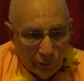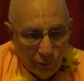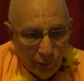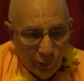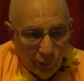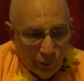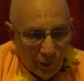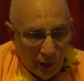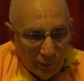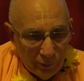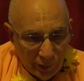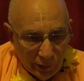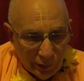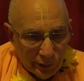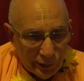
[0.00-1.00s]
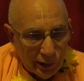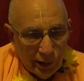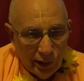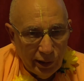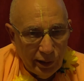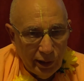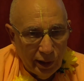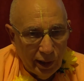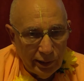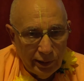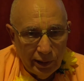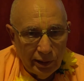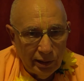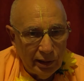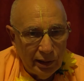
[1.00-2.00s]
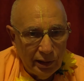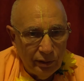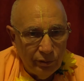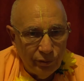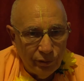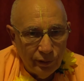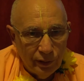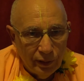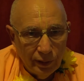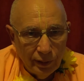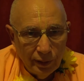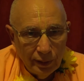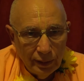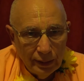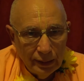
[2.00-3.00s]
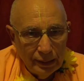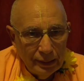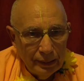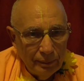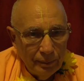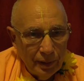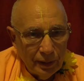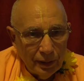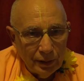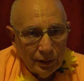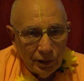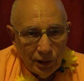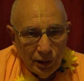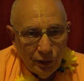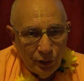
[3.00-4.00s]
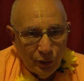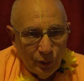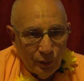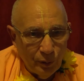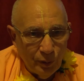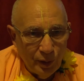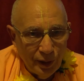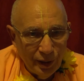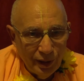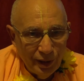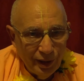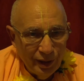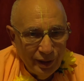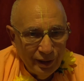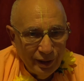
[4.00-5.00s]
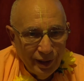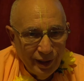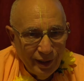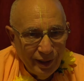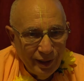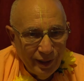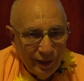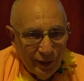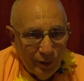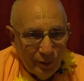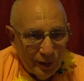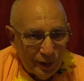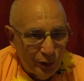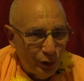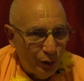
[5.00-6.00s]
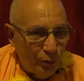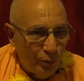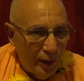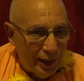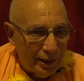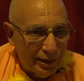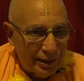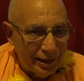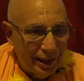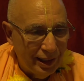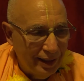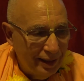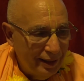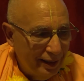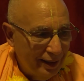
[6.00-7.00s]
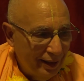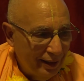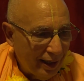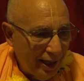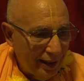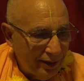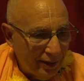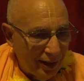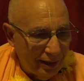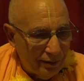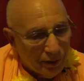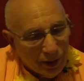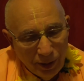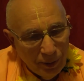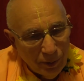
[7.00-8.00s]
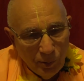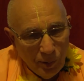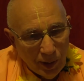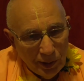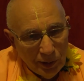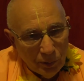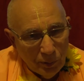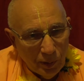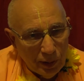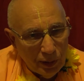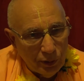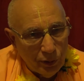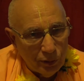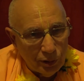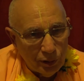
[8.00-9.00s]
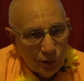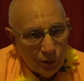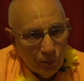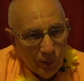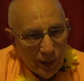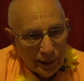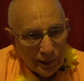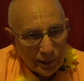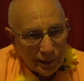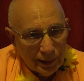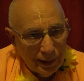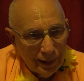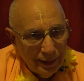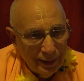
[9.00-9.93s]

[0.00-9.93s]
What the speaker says: 4 or 5 years in India, I didn't leave. Because, you know, going to the West, I thought, well, I don't want to go to the West.